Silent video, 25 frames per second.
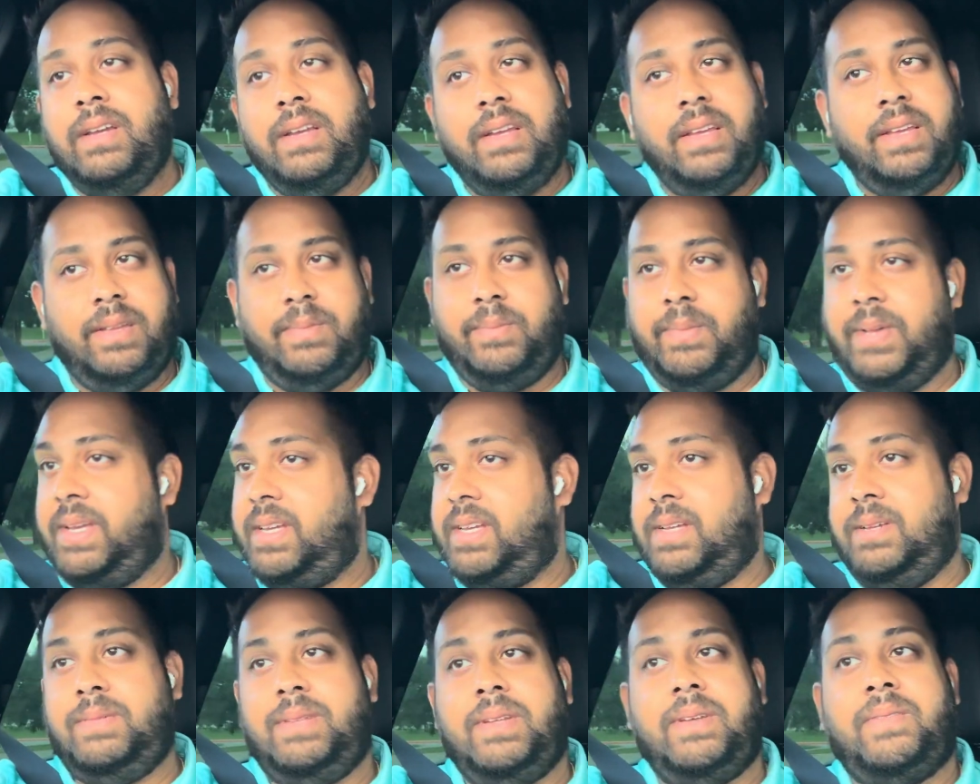The
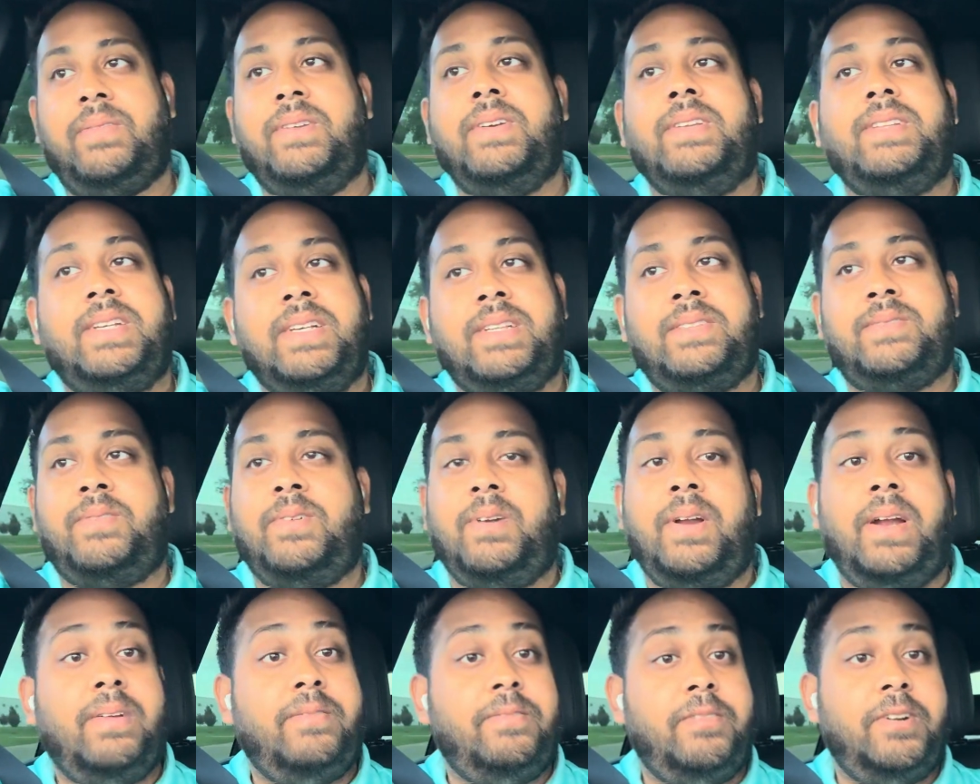makeup definitely takes
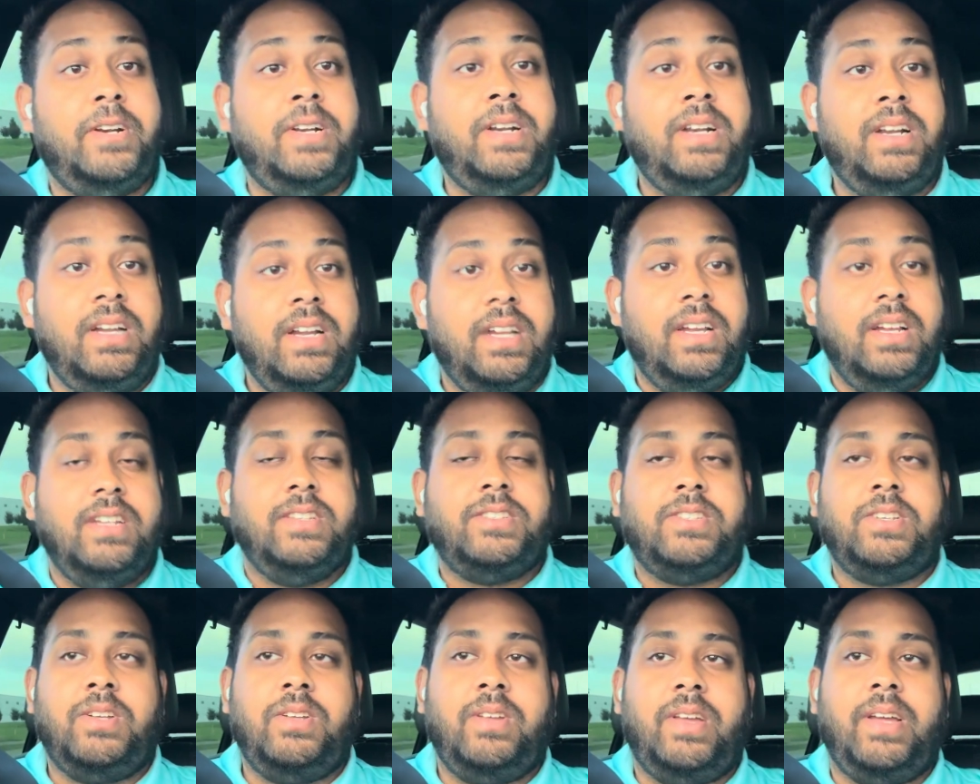forever.
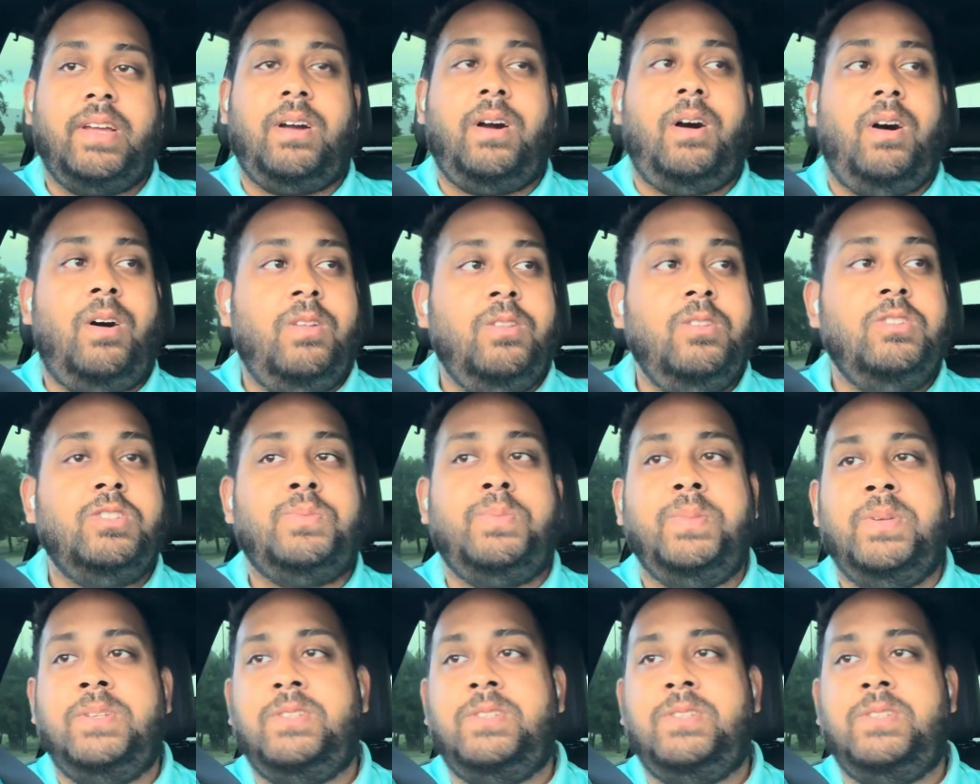So like all those